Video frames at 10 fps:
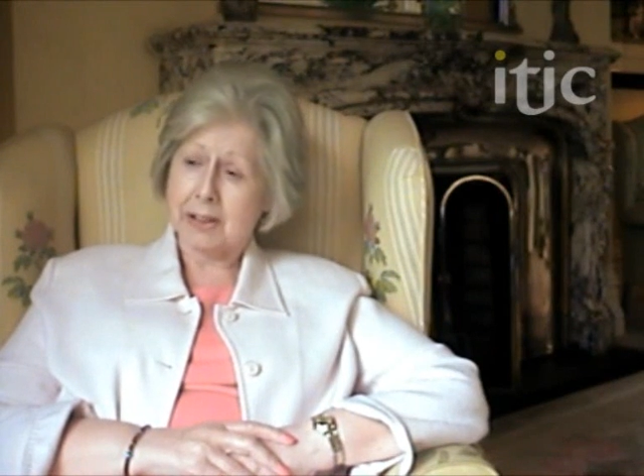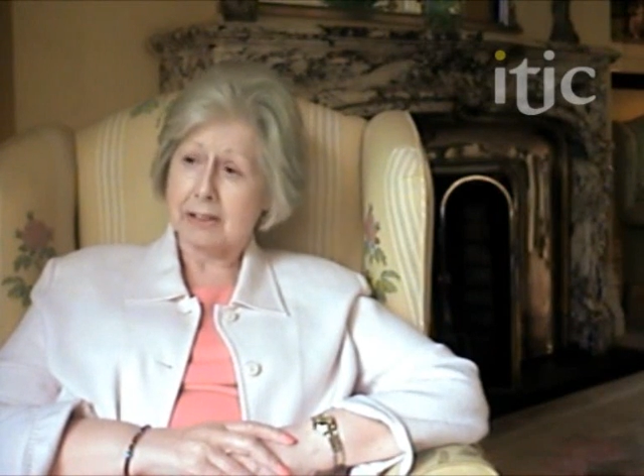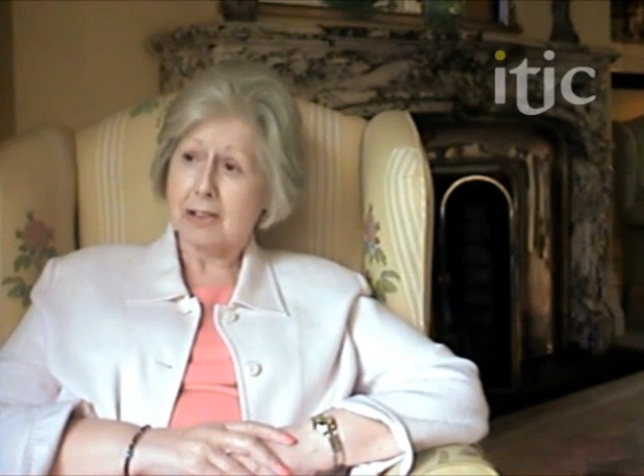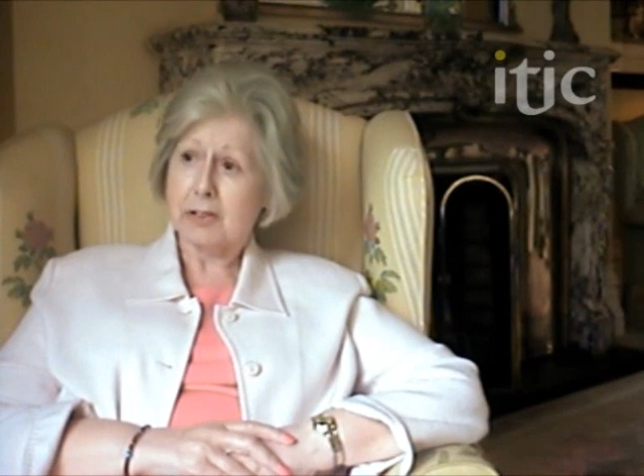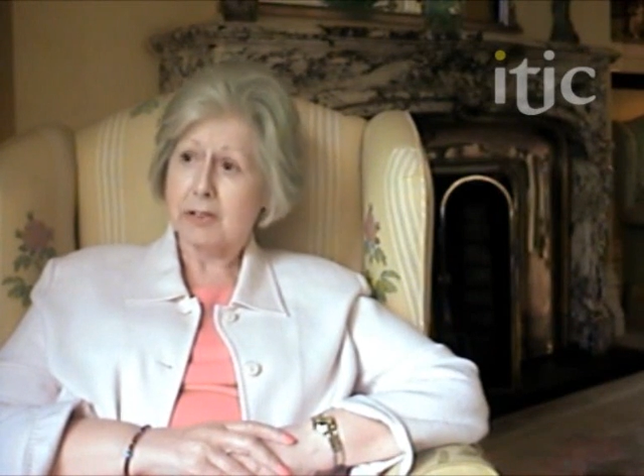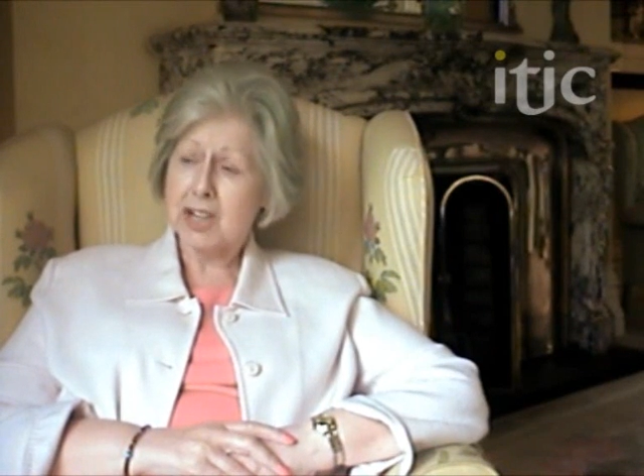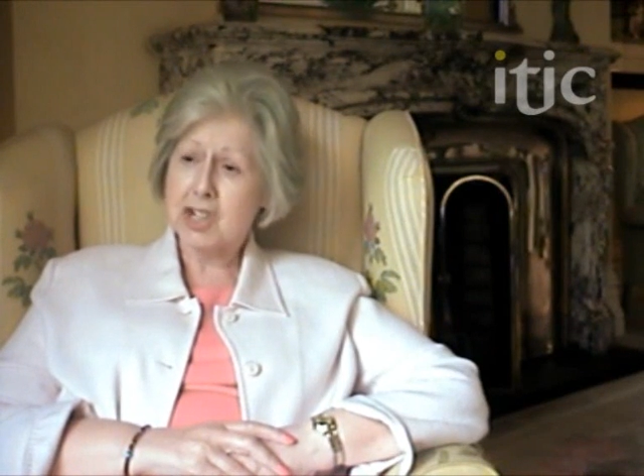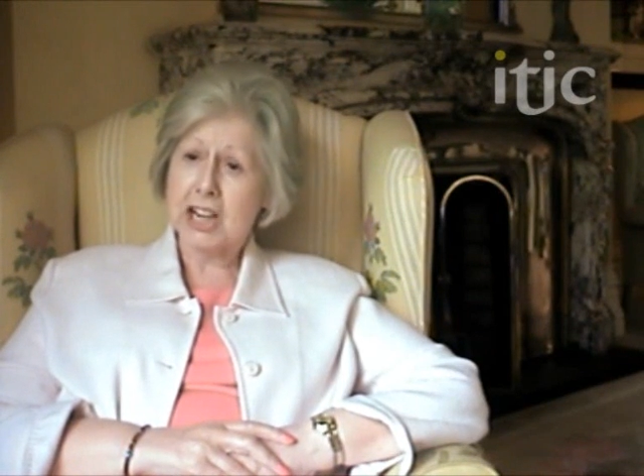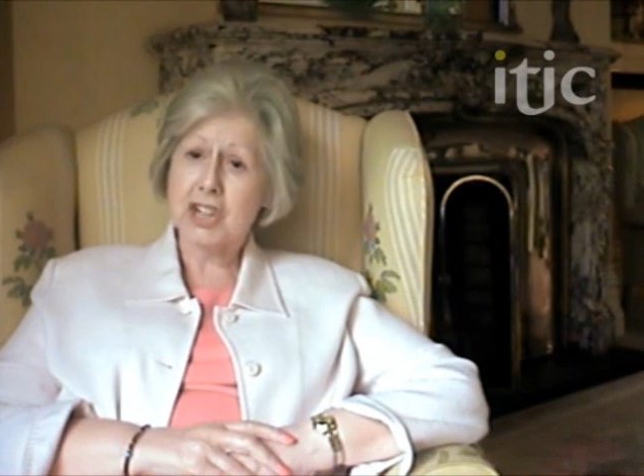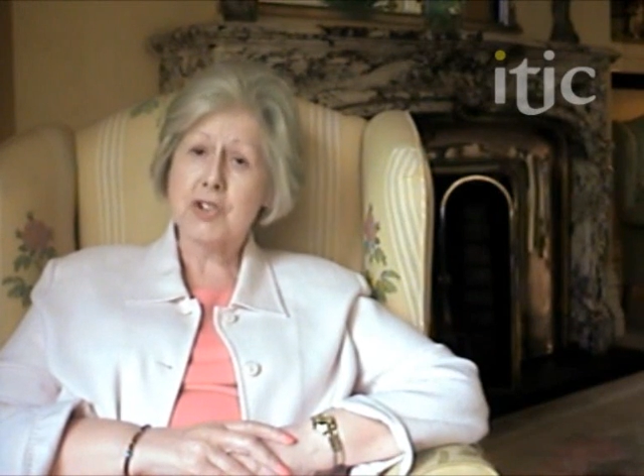and
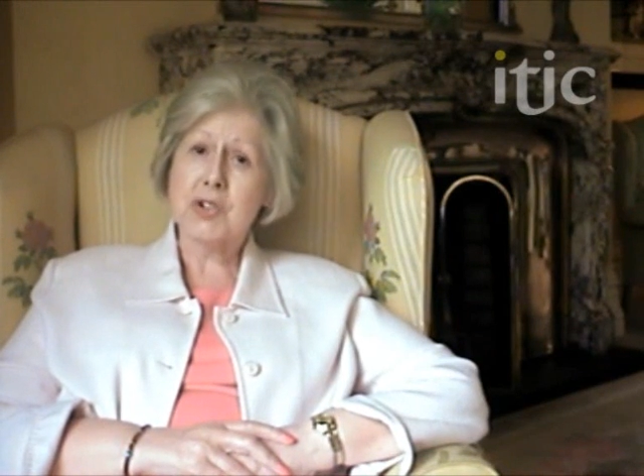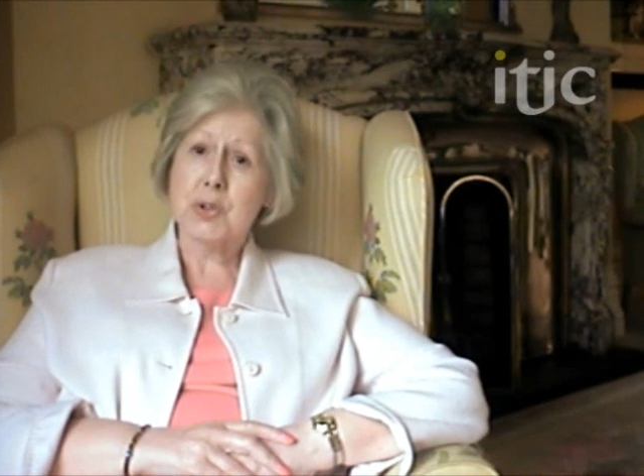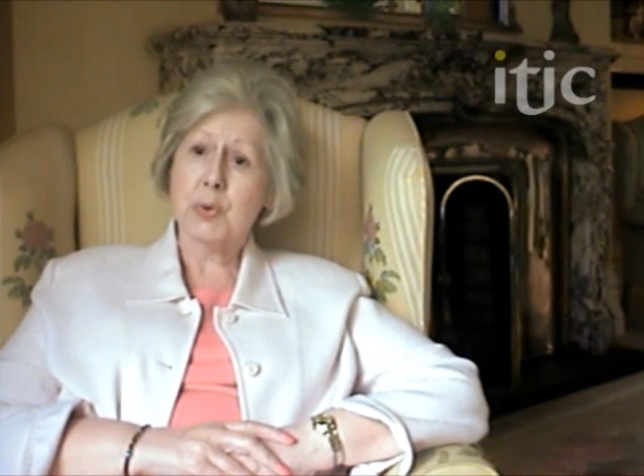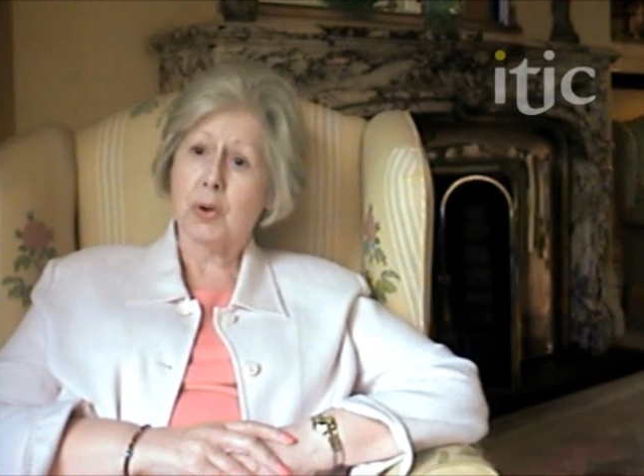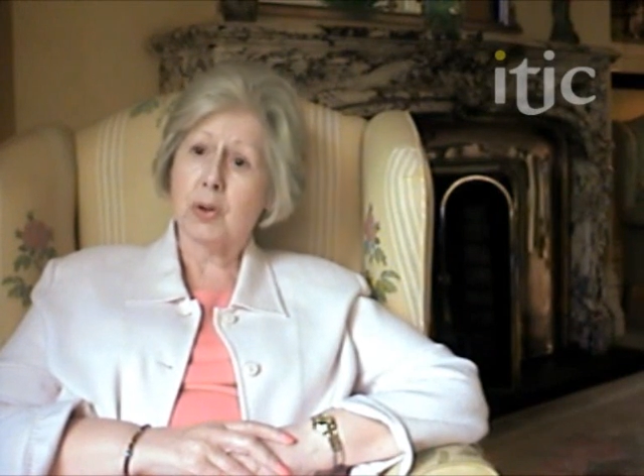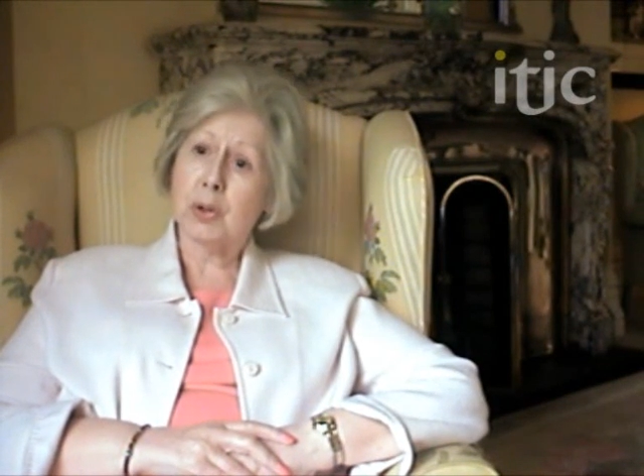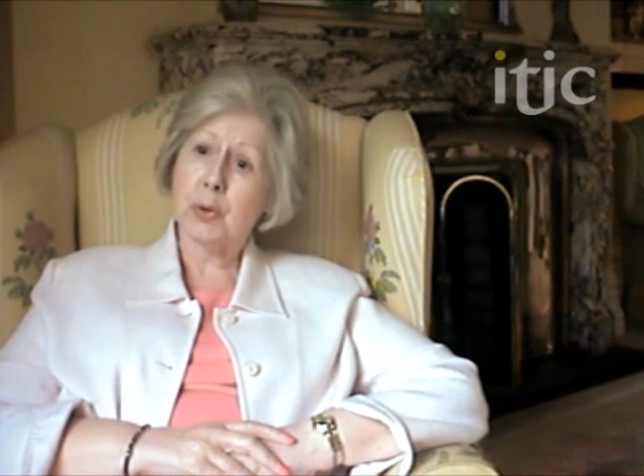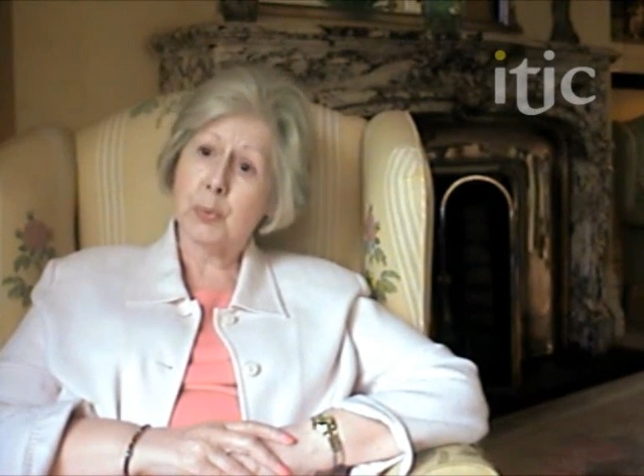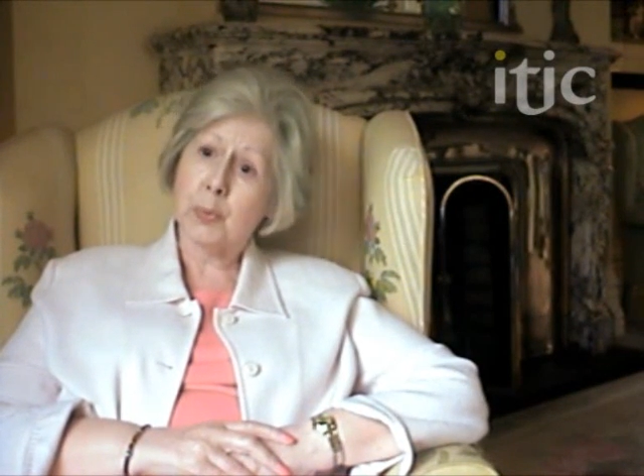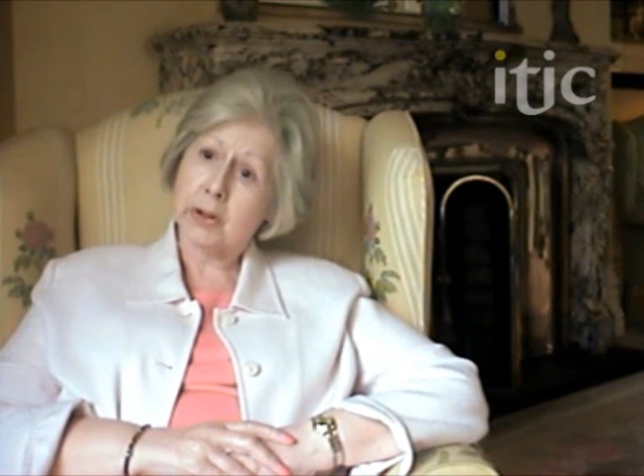congratulations to all
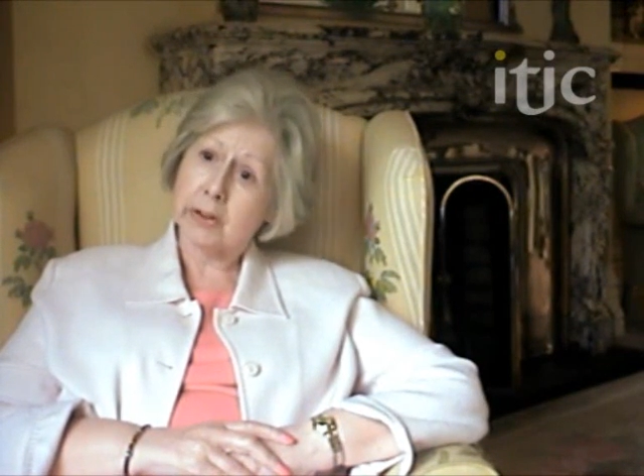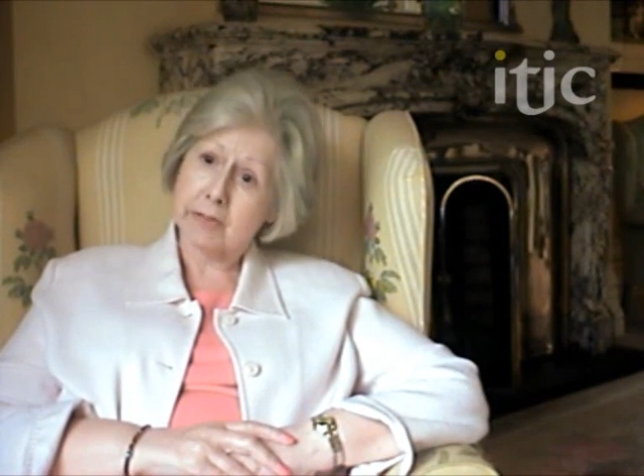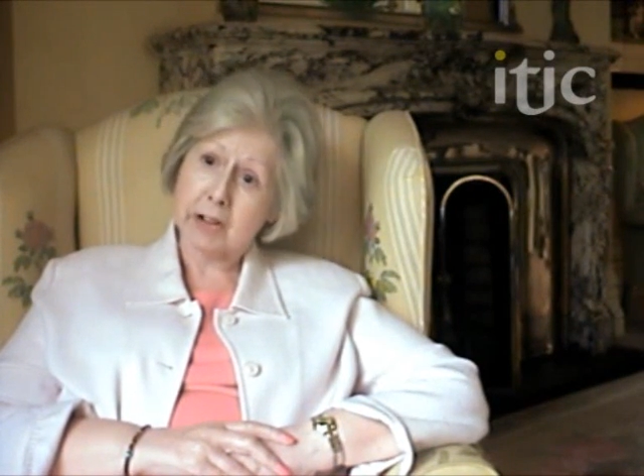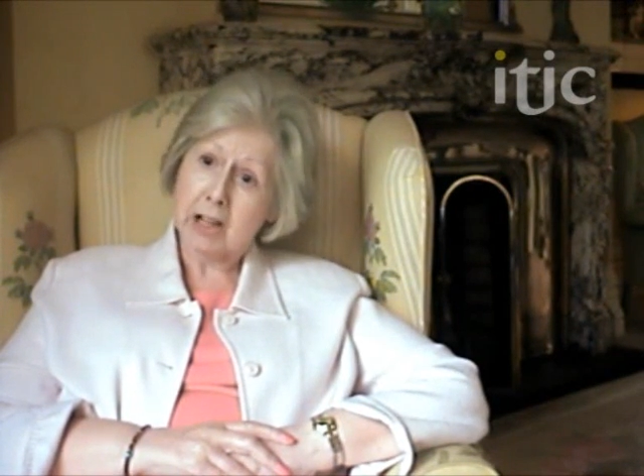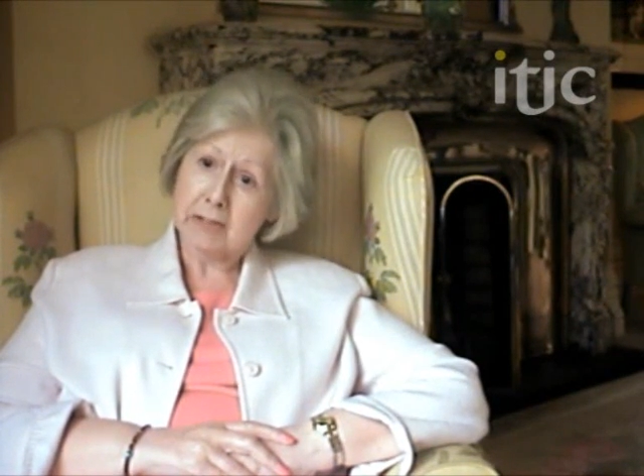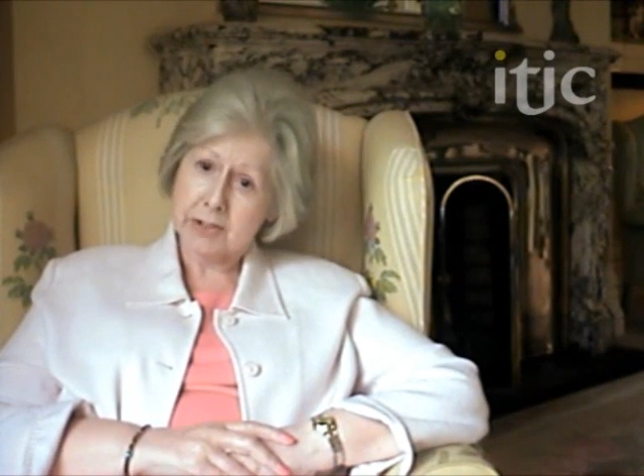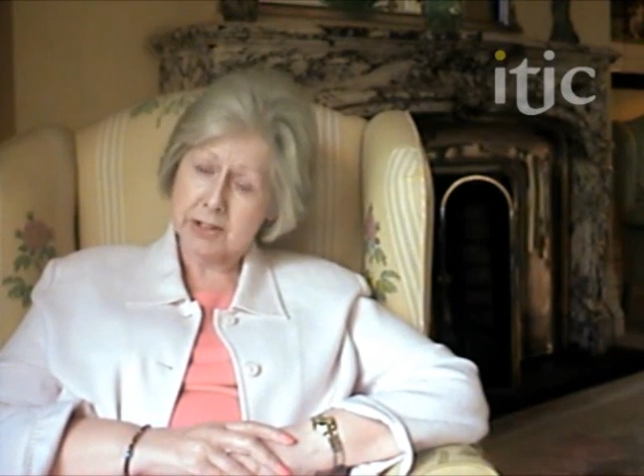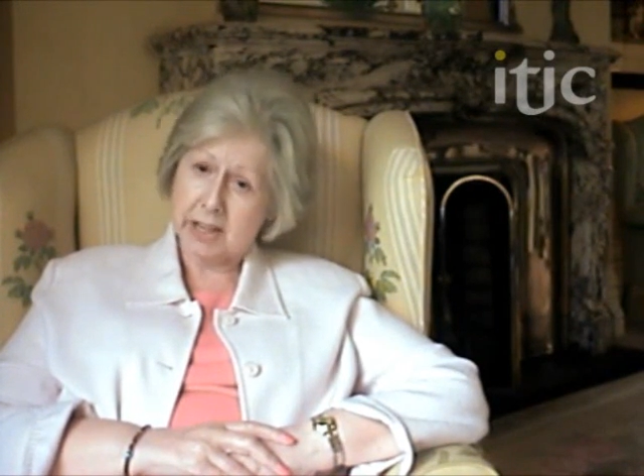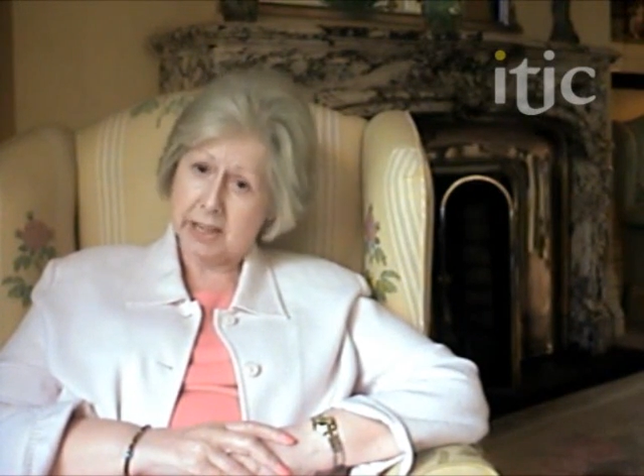who were involved